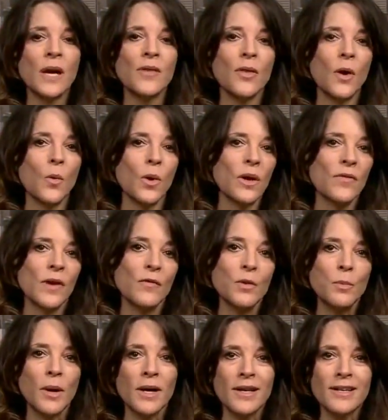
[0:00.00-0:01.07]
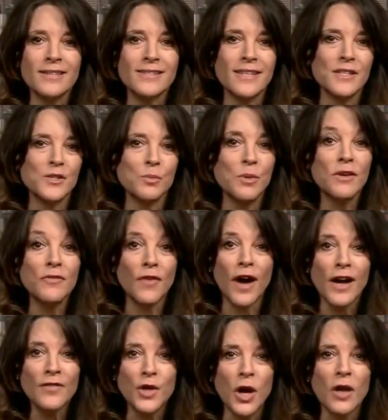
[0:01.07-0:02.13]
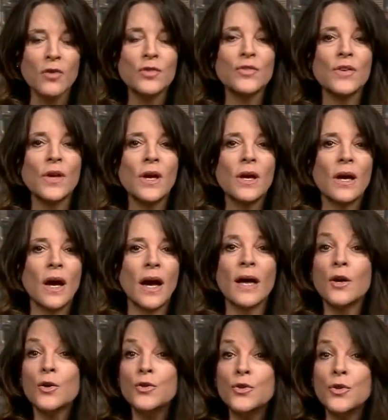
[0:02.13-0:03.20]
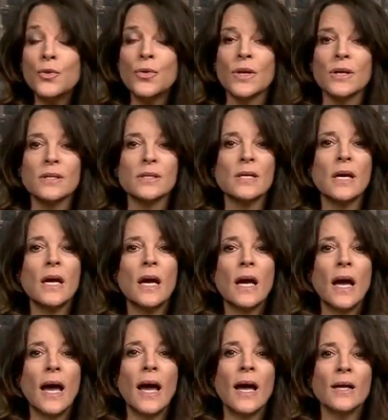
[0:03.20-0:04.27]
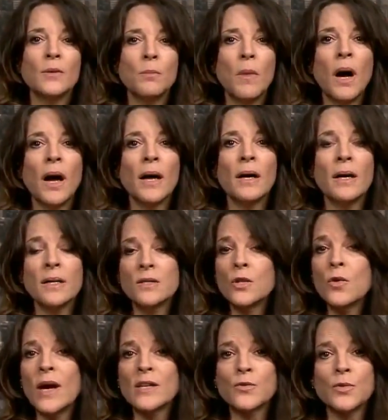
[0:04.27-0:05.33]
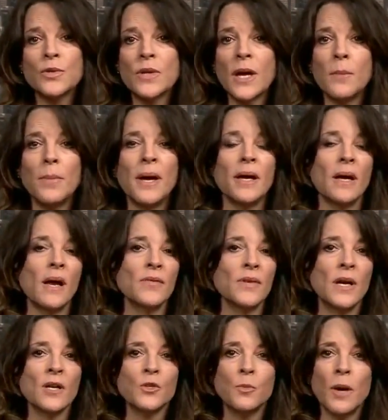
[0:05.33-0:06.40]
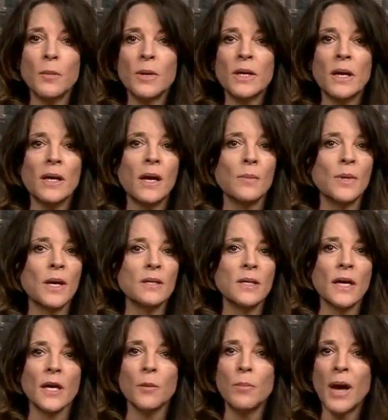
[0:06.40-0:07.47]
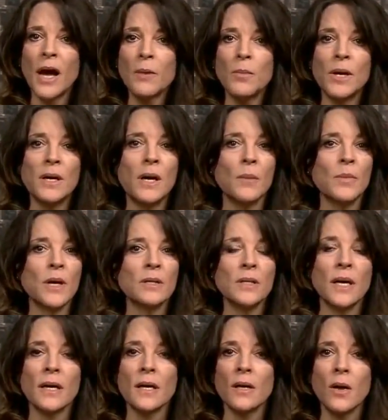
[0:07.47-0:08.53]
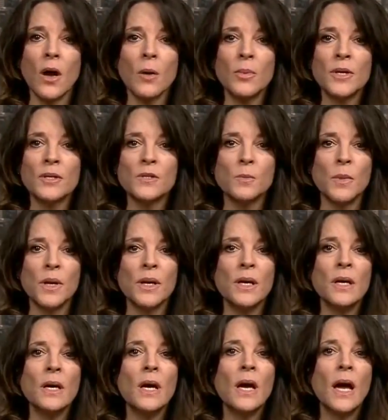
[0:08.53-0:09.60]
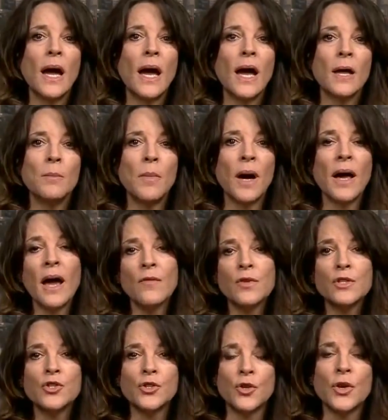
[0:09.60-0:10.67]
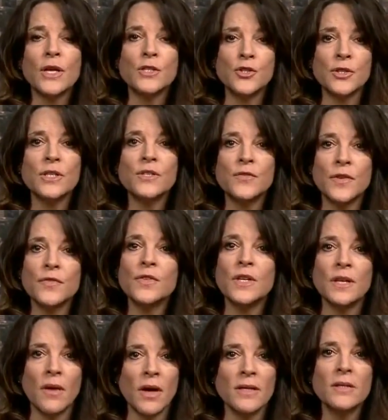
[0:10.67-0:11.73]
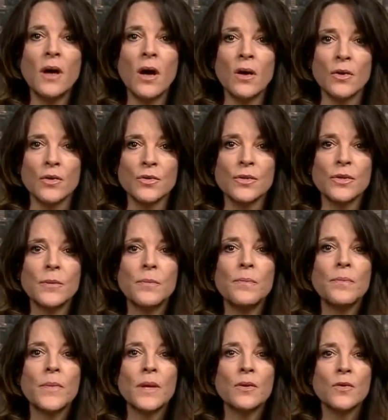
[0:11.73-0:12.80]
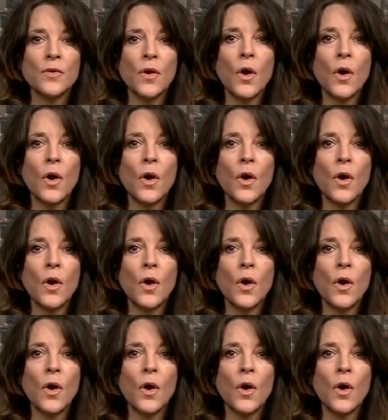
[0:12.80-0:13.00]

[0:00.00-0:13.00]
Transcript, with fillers: I thought, well, if everybody sends me $5, I could do this. And my, it's a grassroots campaign. I've announced publicly I'm not taking PAC money, I'm not taking lobbyist money, and my average donation is $59. Amazing.